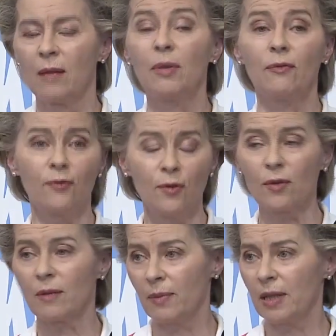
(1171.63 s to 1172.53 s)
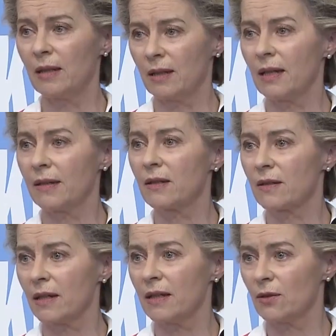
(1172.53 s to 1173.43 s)
before the bill
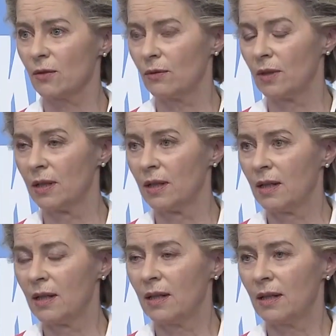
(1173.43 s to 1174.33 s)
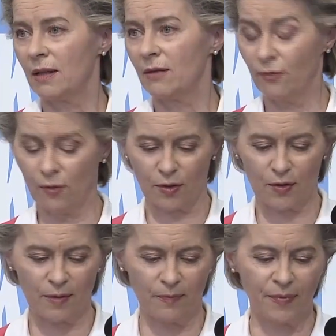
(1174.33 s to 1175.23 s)
enters into
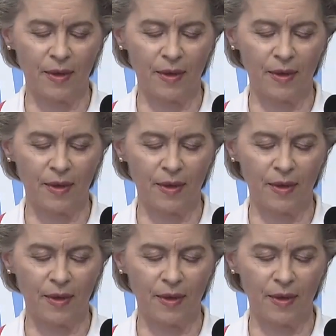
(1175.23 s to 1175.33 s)
force.